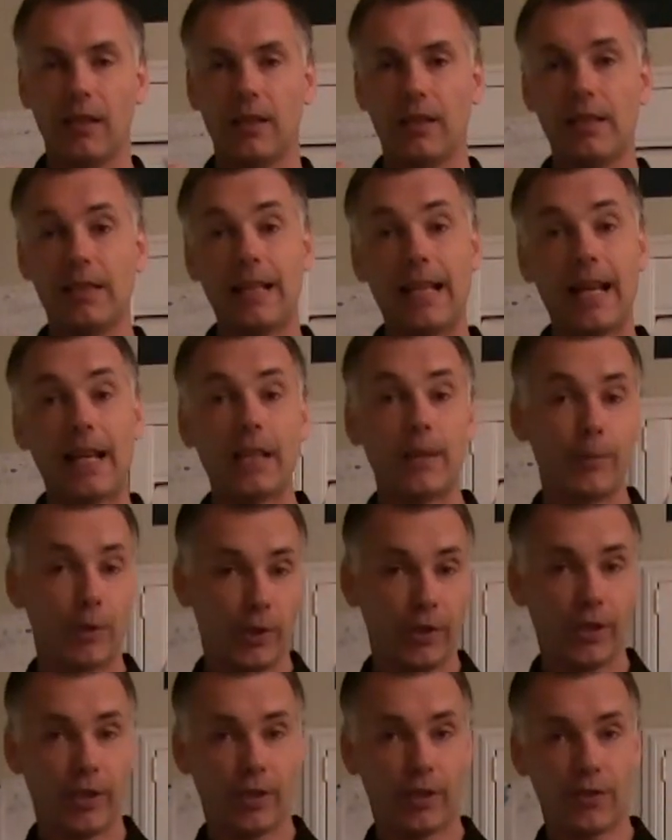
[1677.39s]

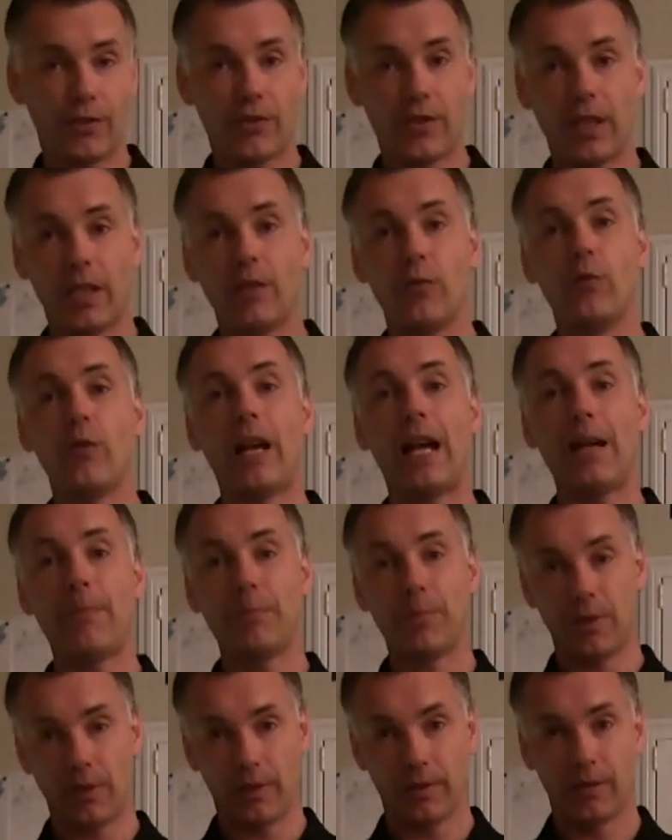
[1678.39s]
library, you could say, a
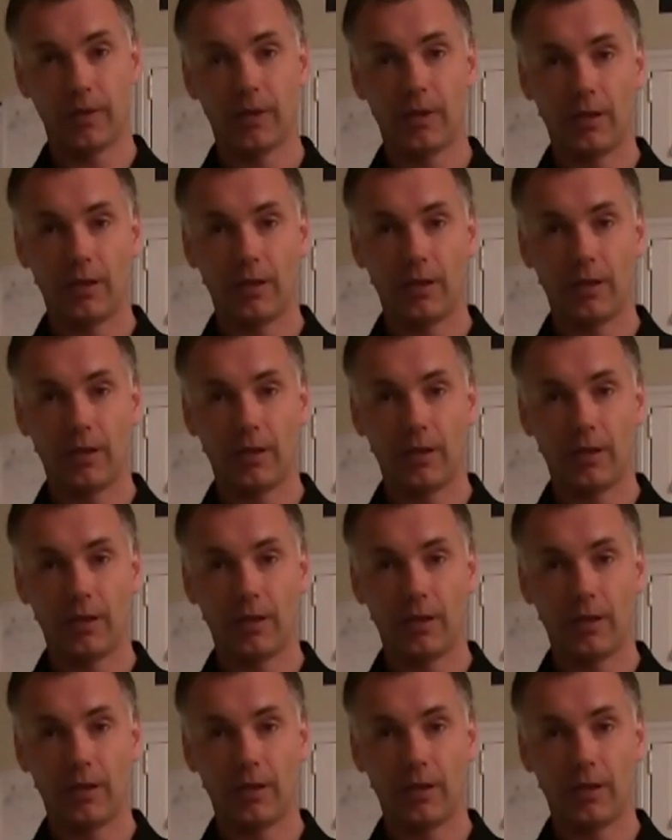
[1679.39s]
wrapper